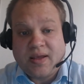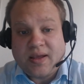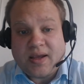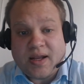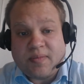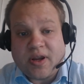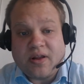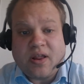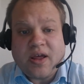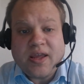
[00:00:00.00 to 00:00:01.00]
And my
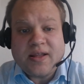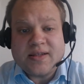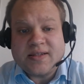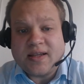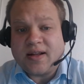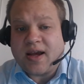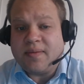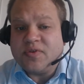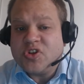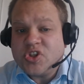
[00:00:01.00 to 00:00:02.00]
client said,
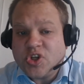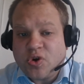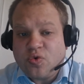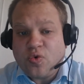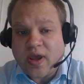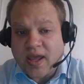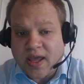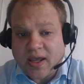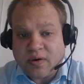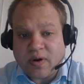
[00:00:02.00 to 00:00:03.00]
I'm so
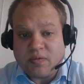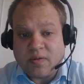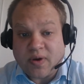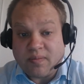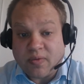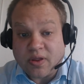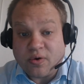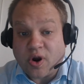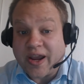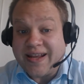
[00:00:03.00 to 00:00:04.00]
angry with my
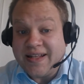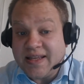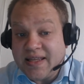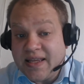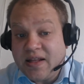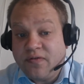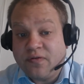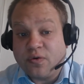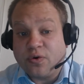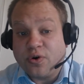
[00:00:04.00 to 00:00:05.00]
mother, I need
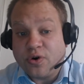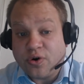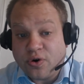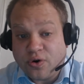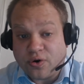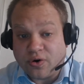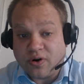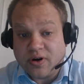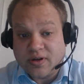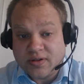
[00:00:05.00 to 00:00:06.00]
for
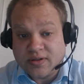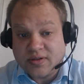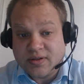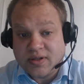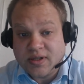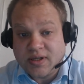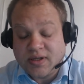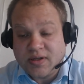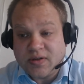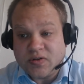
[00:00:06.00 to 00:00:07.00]
her
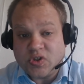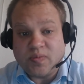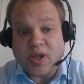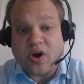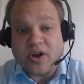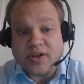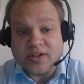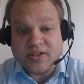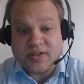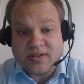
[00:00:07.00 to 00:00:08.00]
to be
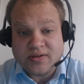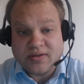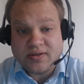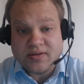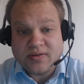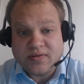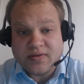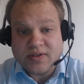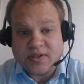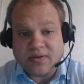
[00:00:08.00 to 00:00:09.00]
honest
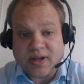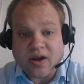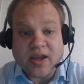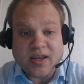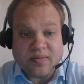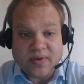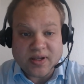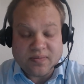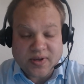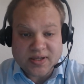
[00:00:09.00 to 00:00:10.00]
so that I can be
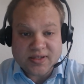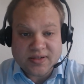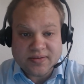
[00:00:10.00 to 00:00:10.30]
at peace.